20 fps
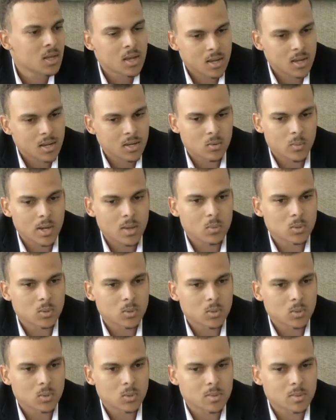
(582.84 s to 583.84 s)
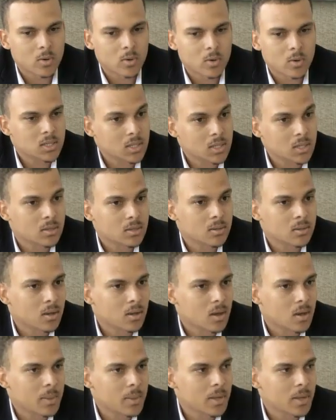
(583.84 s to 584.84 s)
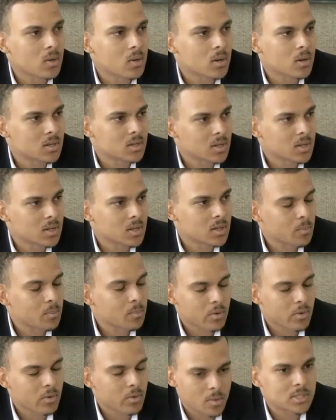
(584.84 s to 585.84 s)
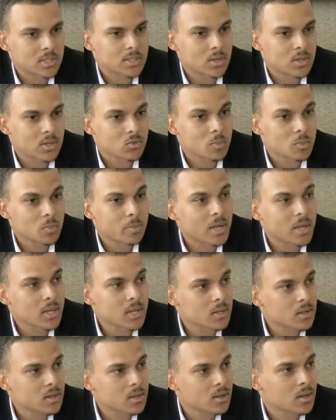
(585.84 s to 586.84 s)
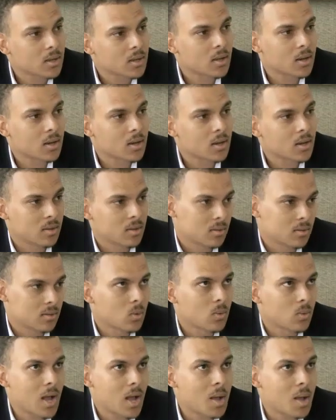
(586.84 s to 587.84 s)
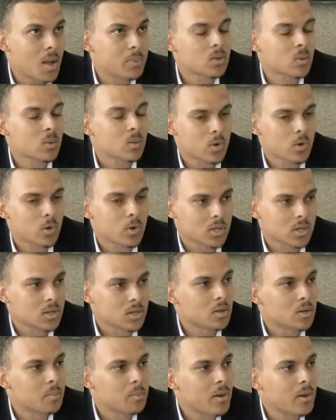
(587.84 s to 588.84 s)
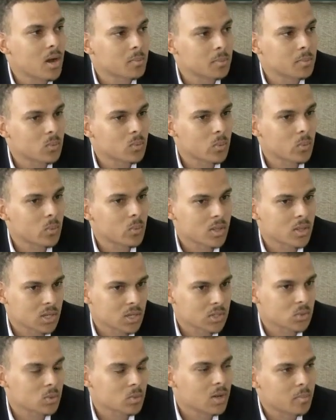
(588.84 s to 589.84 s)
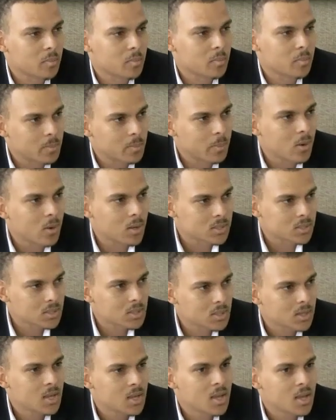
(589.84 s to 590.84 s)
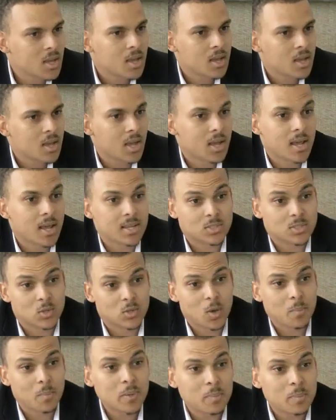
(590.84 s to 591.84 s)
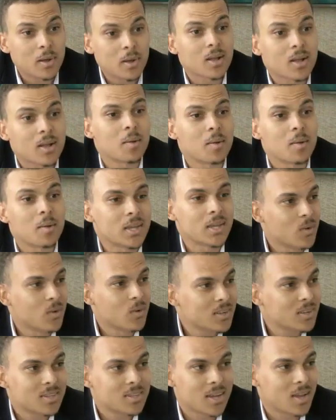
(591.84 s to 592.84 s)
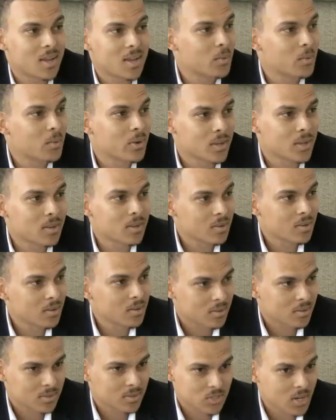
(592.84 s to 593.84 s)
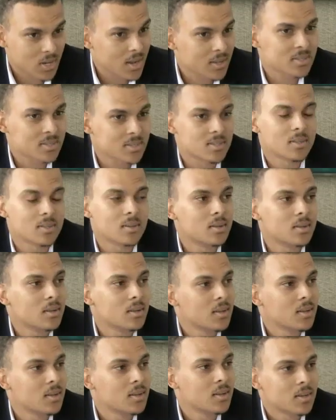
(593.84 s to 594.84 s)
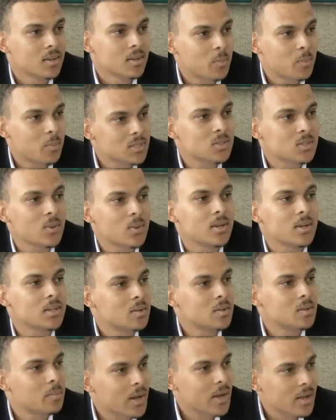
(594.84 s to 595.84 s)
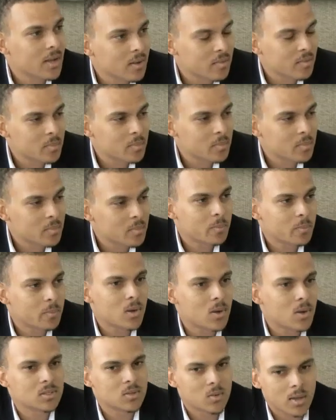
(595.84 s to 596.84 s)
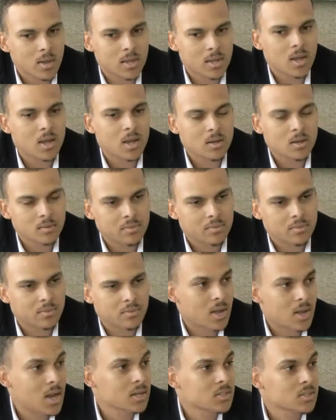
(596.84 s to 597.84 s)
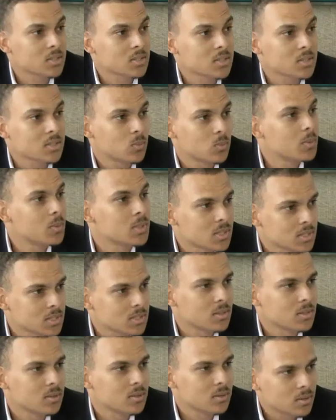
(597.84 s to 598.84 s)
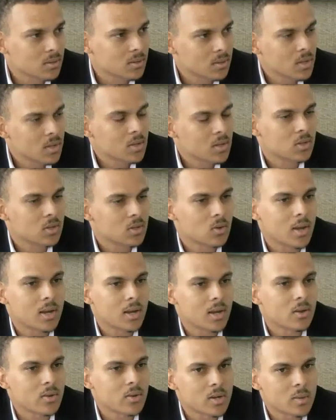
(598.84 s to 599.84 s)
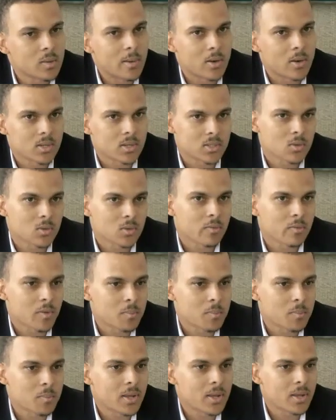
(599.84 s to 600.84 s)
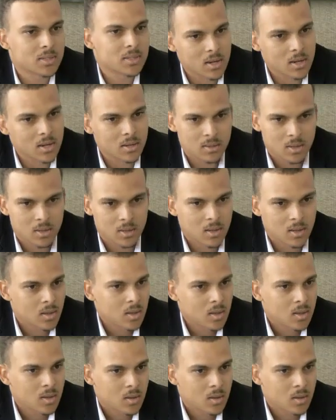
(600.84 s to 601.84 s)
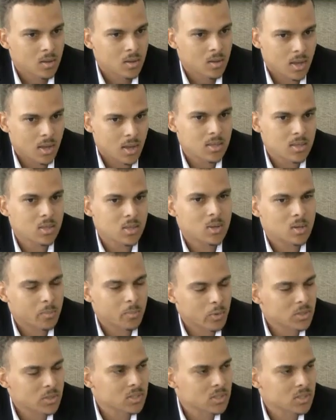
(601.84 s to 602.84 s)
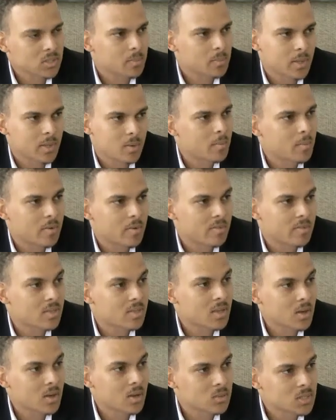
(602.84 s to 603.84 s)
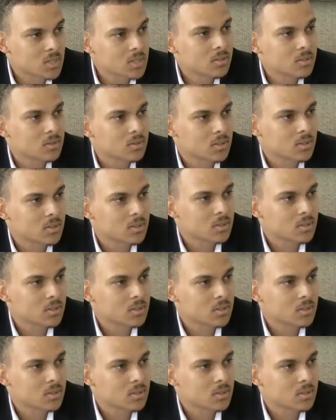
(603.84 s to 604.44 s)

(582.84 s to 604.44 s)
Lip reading: And then, when I was about 18, I got a temporary job at Central Bank, and I, happened to work in the department where they issued government bonds. And I saw people coming in all the time, bringing checks and deposits. I need to buy government bonds. And, I kind of asked, what was this? And, I learned about it. So from there, I started. I think you had to purchase a minimum of $1,000. And so